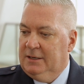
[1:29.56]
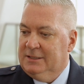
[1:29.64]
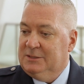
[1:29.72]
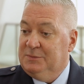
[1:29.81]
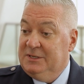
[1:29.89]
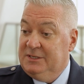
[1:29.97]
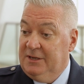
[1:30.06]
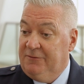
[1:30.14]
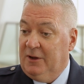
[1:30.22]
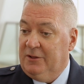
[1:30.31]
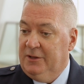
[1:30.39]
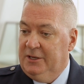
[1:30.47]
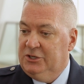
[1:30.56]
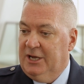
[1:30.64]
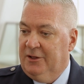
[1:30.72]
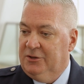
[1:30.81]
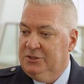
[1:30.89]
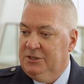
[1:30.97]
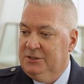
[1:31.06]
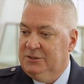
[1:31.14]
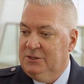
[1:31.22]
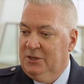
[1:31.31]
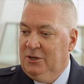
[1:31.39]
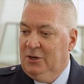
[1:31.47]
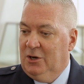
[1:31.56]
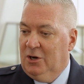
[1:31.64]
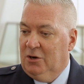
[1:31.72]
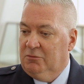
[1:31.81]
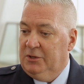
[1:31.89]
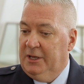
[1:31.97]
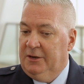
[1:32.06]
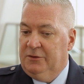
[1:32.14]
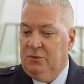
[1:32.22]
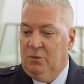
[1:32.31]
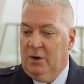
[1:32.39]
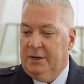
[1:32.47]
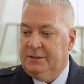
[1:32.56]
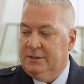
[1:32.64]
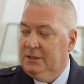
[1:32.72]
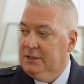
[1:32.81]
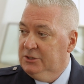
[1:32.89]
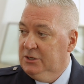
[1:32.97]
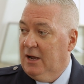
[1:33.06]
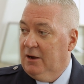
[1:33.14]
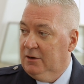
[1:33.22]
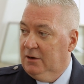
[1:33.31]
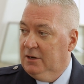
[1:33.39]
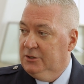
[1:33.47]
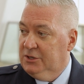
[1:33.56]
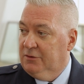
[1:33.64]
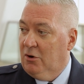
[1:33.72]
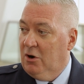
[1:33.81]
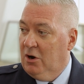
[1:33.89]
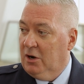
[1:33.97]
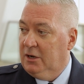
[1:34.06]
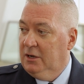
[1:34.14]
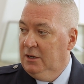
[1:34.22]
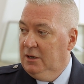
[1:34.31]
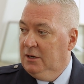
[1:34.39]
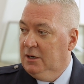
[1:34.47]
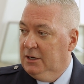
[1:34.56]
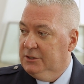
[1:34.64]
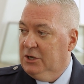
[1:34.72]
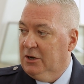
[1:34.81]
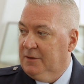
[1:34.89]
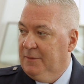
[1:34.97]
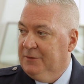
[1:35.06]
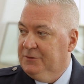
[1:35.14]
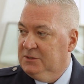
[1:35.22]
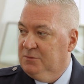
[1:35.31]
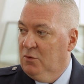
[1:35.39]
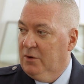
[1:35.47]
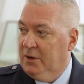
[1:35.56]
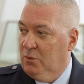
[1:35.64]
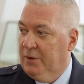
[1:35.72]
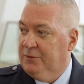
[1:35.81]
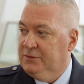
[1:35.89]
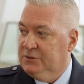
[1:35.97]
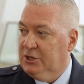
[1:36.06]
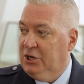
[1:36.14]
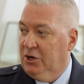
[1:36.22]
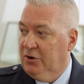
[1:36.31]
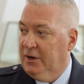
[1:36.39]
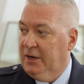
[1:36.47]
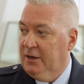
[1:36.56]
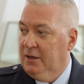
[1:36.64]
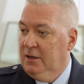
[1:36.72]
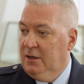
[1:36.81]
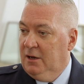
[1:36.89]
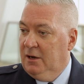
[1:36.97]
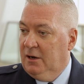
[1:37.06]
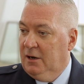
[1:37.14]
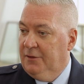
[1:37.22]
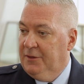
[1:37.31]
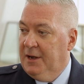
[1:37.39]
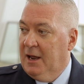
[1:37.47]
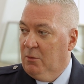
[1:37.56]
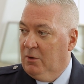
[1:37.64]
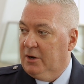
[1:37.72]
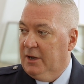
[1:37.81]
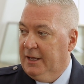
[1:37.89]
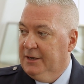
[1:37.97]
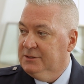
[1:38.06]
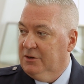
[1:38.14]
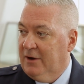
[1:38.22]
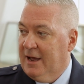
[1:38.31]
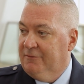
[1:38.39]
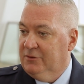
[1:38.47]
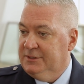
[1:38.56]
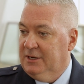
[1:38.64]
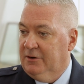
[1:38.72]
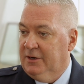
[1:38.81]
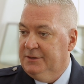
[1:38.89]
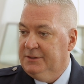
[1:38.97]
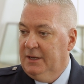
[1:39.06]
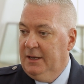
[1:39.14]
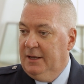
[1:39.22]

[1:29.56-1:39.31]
specifically challenges related to what General Hawk talked about this morning with securing the network against our adversaries.